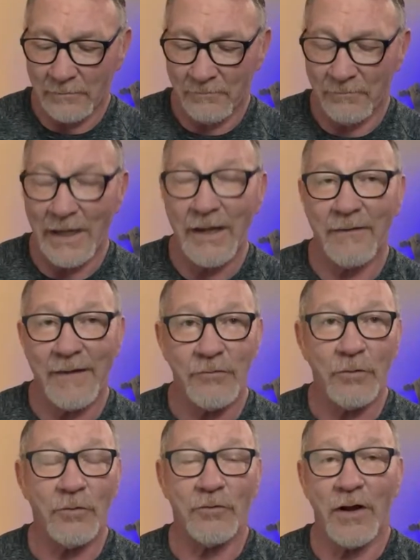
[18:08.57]
Yeah, that's what we
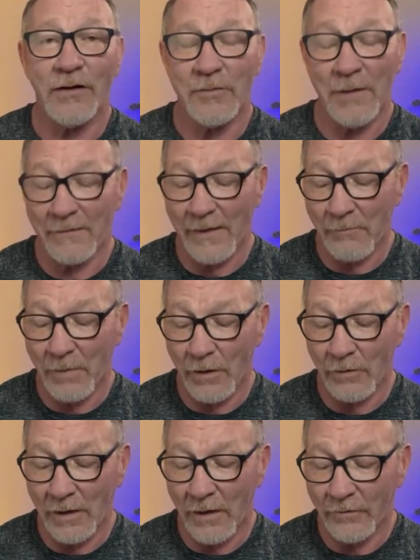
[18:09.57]
were talking about, that
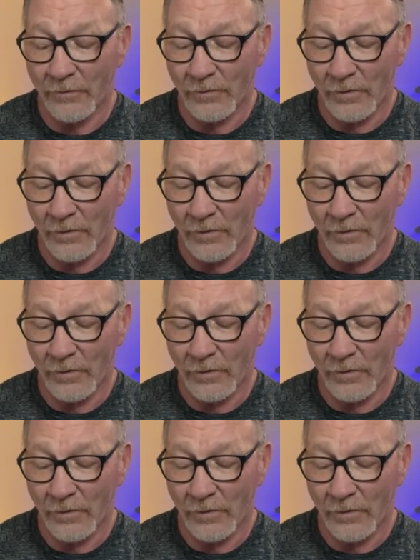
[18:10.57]
Parallels.